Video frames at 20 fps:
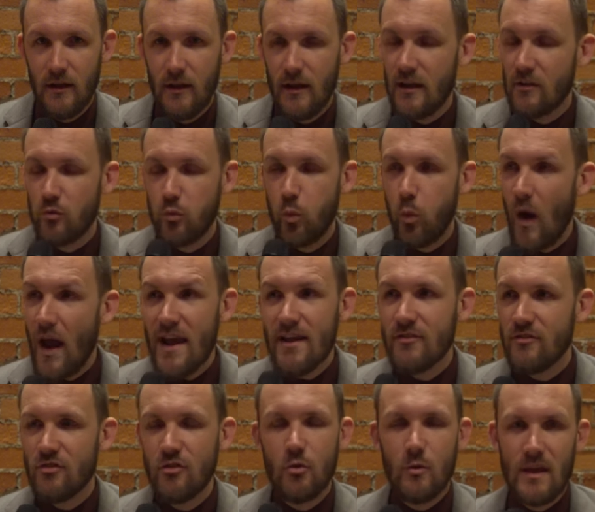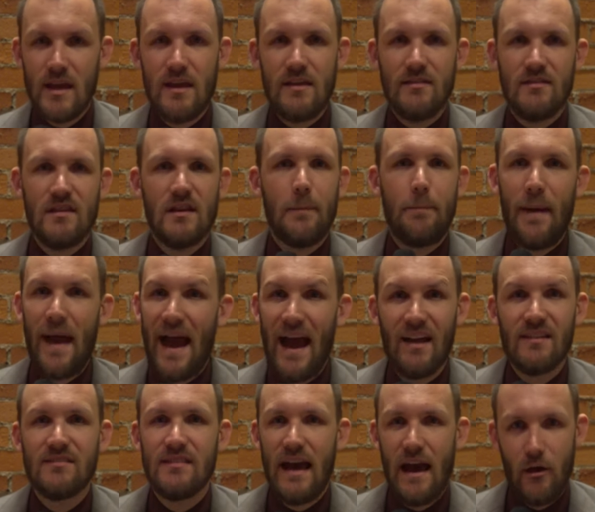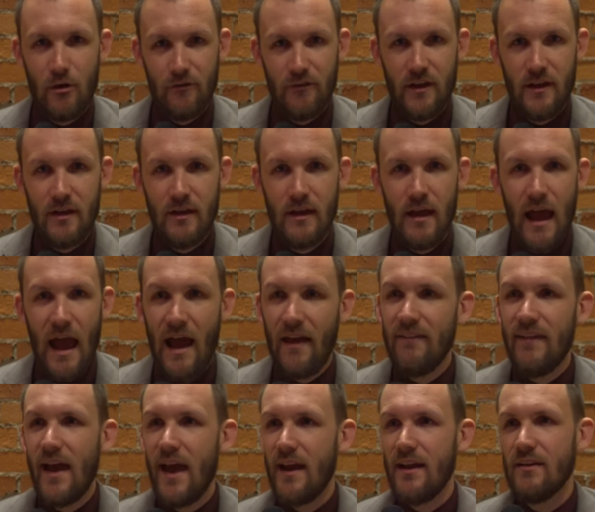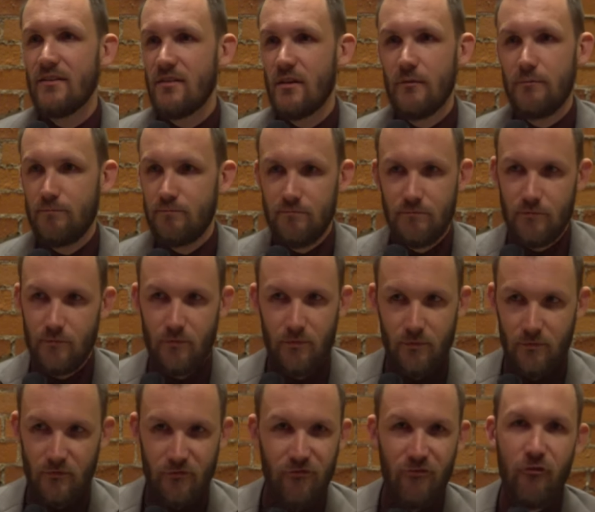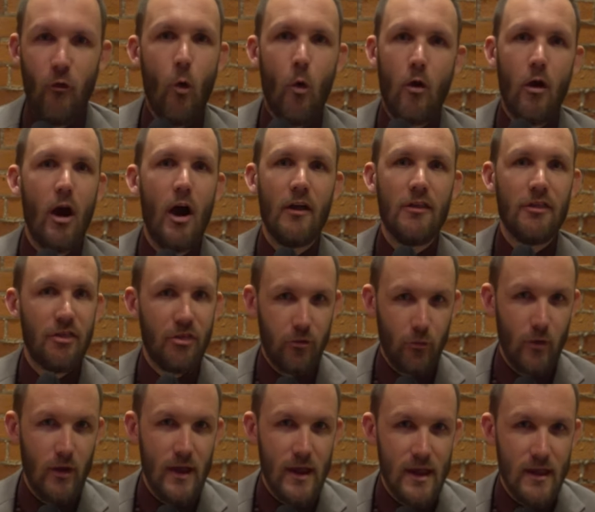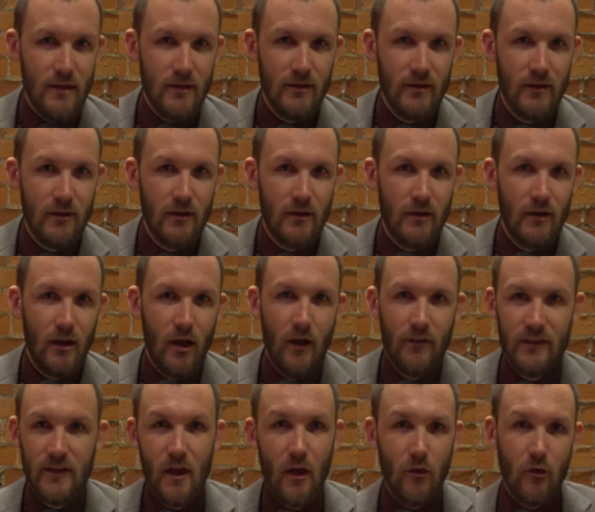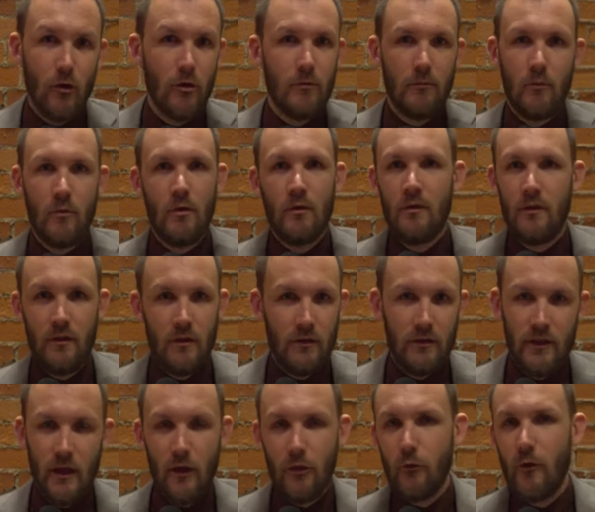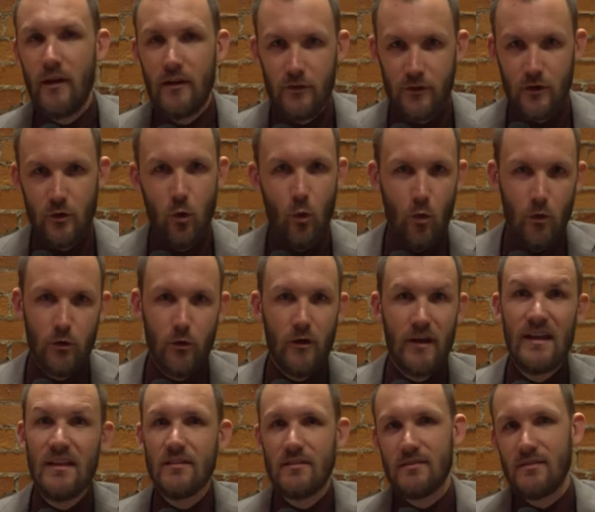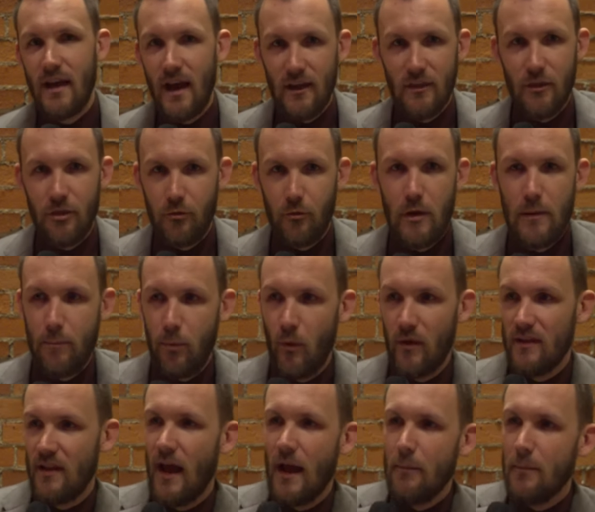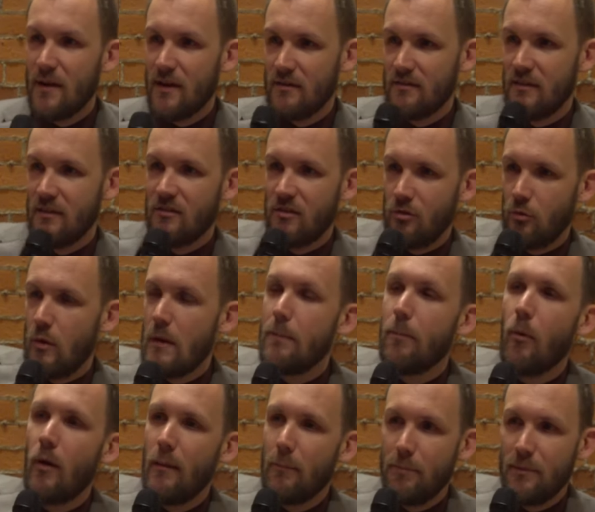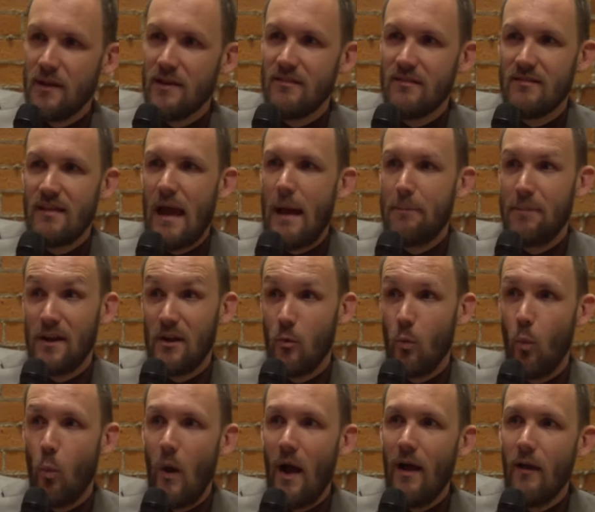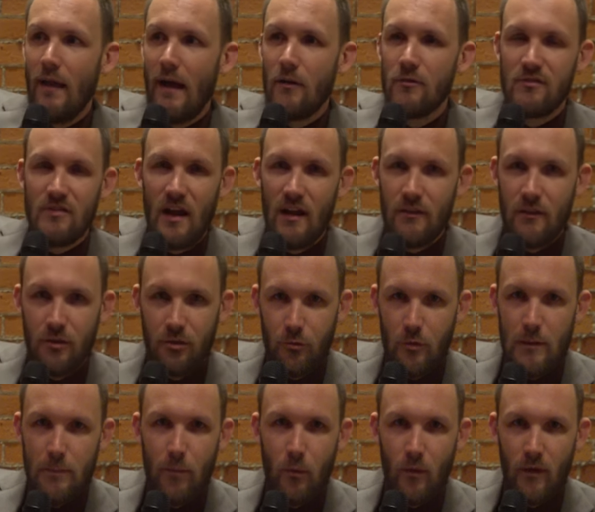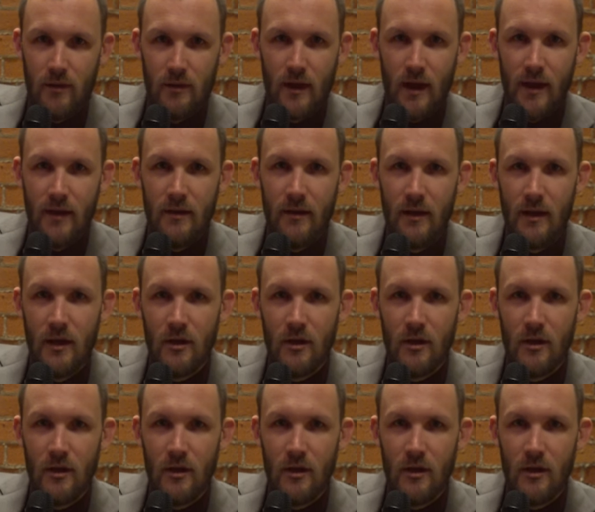It's way too easy to pass out of it, and then it's a 4-on-3 on the other end of the court or inside the three-point line because this three-point blitz is happening well outside the three-point line.